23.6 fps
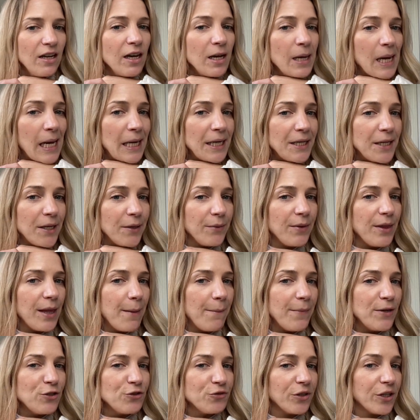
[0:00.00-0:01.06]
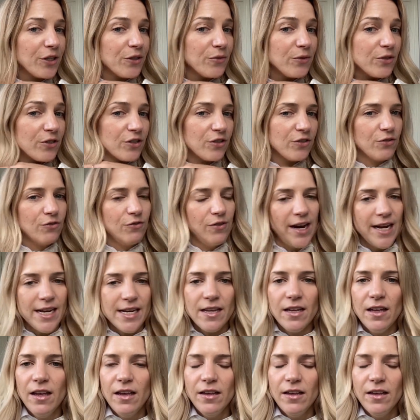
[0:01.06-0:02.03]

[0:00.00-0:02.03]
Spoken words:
ended up with that much growth, which is great.